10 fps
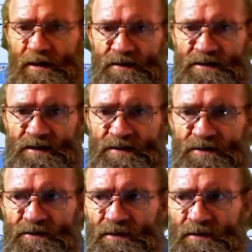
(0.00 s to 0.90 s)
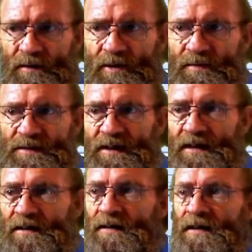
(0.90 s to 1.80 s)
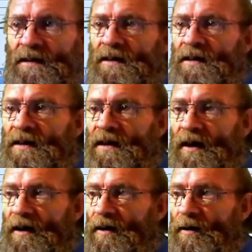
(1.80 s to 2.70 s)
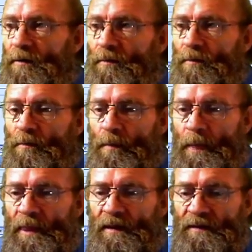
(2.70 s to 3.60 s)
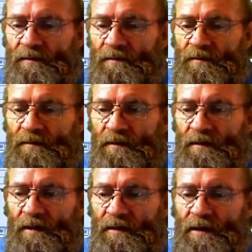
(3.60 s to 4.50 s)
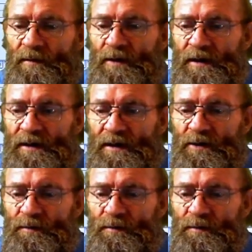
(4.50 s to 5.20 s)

or 6.2 if I'm not mistaken. Go and have a look at the new